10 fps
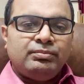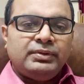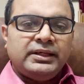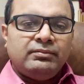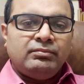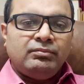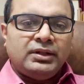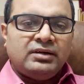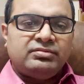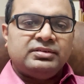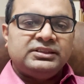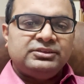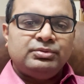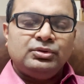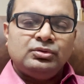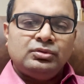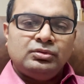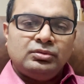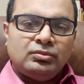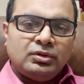them the first few
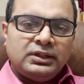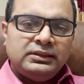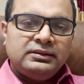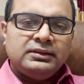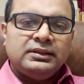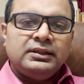words,